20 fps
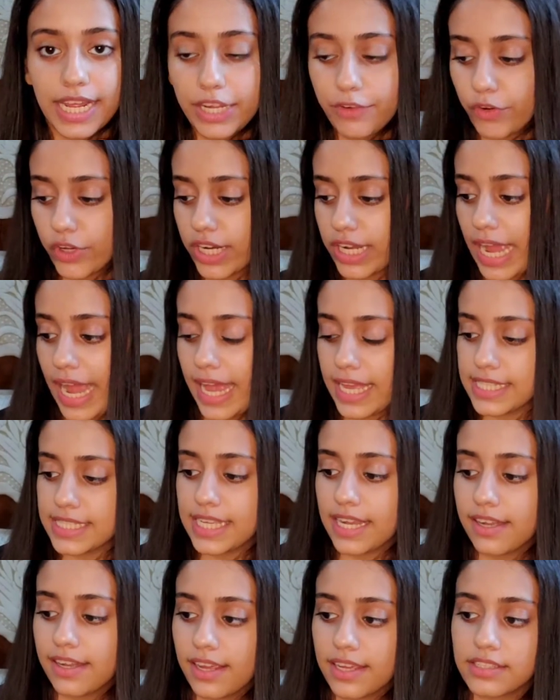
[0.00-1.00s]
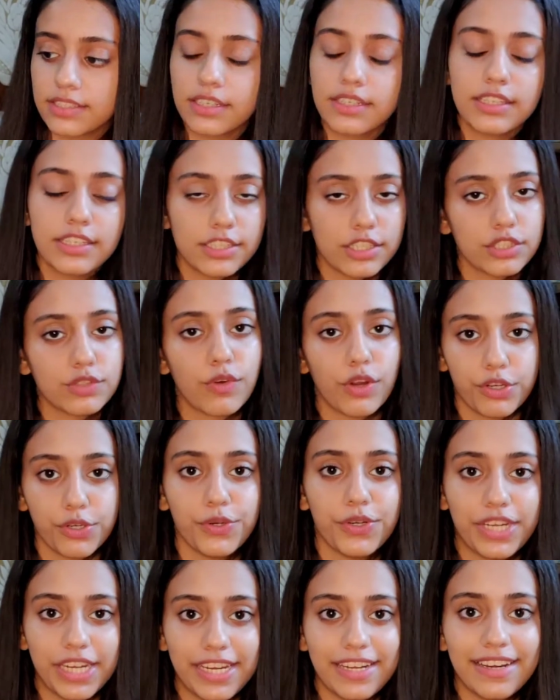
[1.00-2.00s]
Like for a hand sanitizer, this is
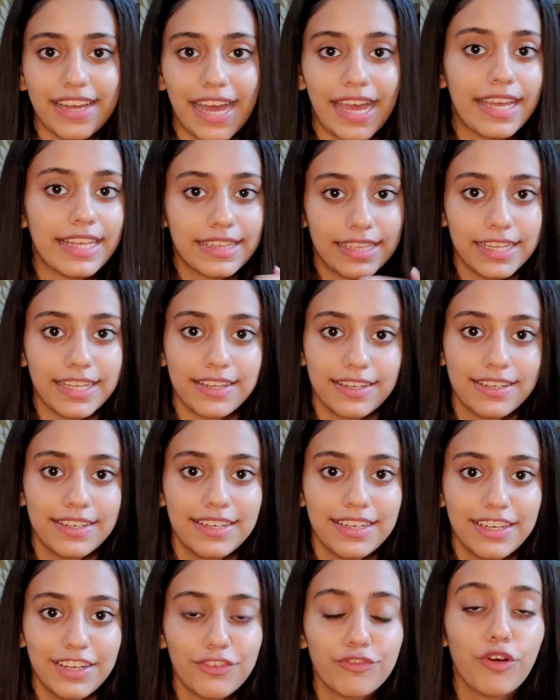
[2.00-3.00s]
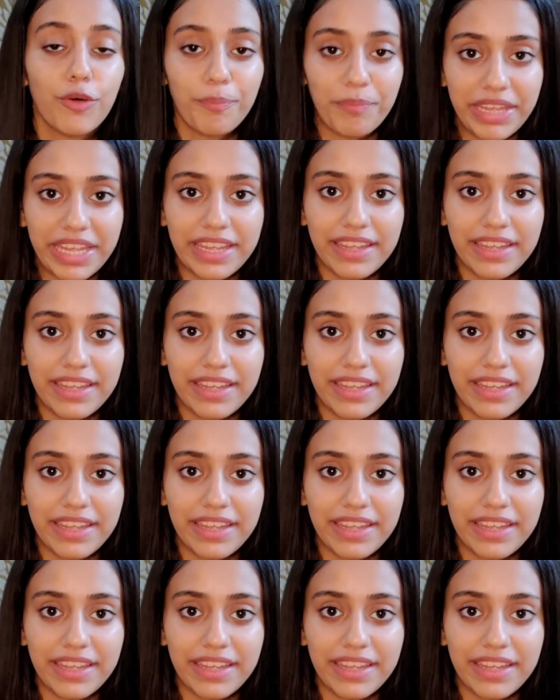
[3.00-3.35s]
what you need, I think, for